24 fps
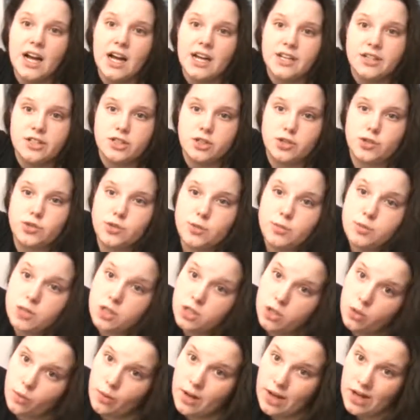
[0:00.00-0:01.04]
a year
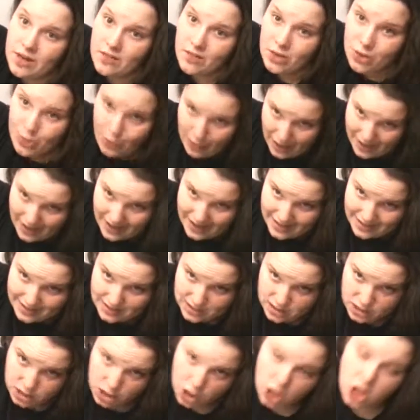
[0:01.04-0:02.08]
subscription to one of you
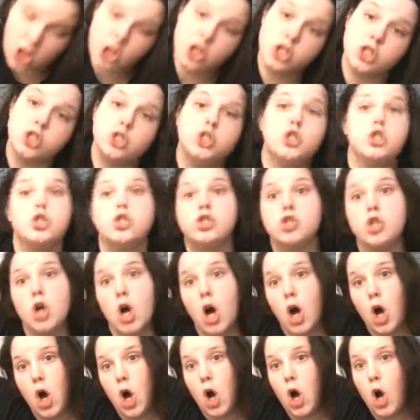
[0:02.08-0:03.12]
guys.
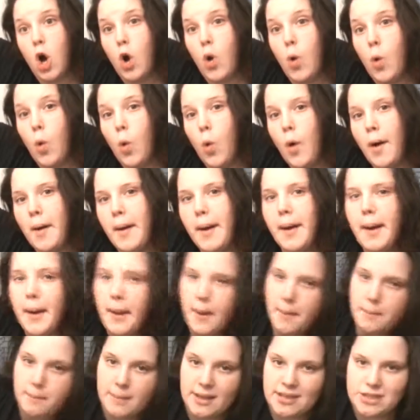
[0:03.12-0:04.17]
So,
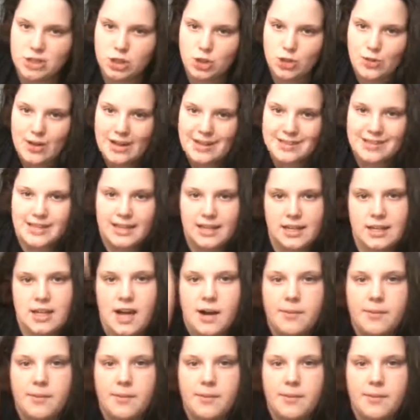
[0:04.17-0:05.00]
make sure you guys like,